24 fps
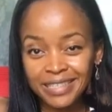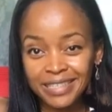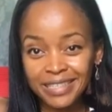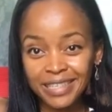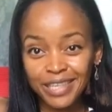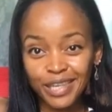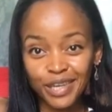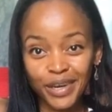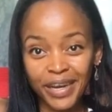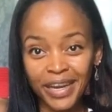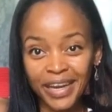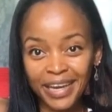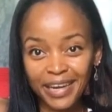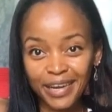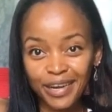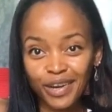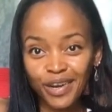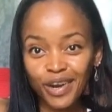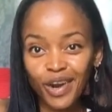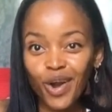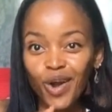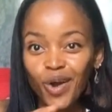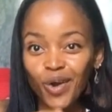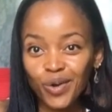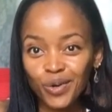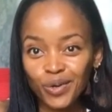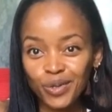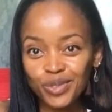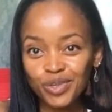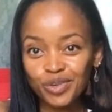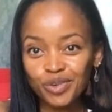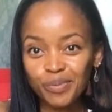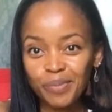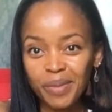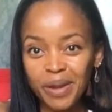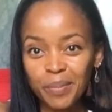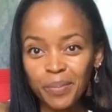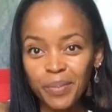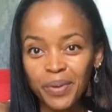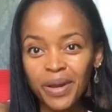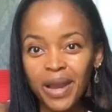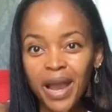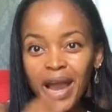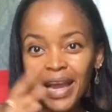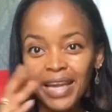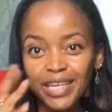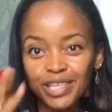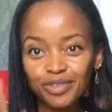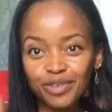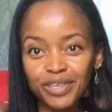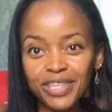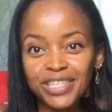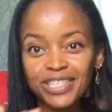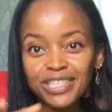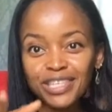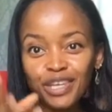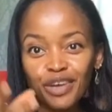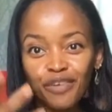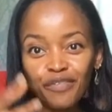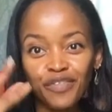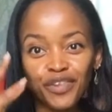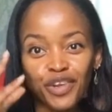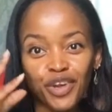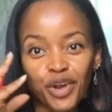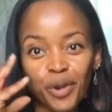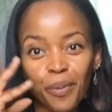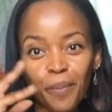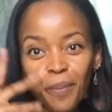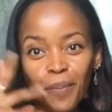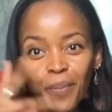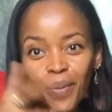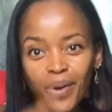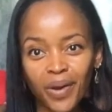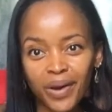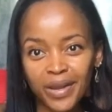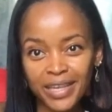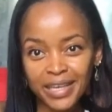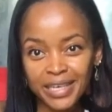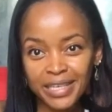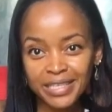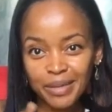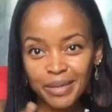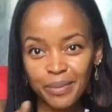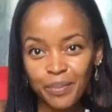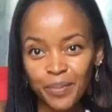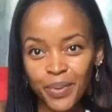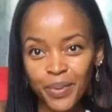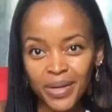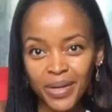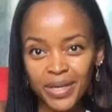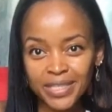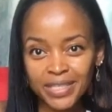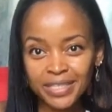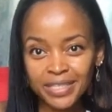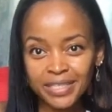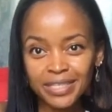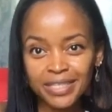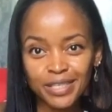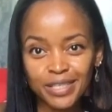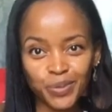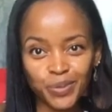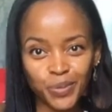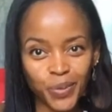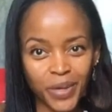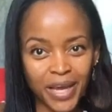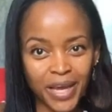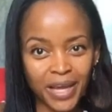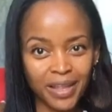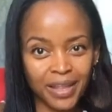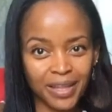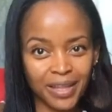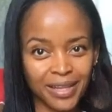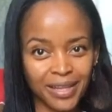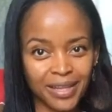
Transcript: your hair, also remember hydration of your body is important as well.